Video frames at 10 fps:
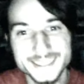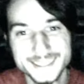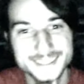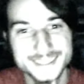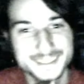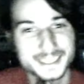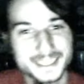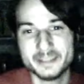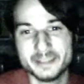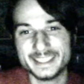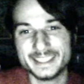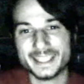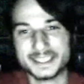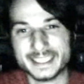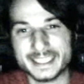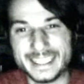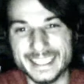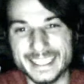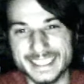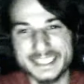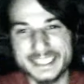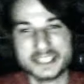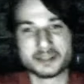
Like any minute now, like something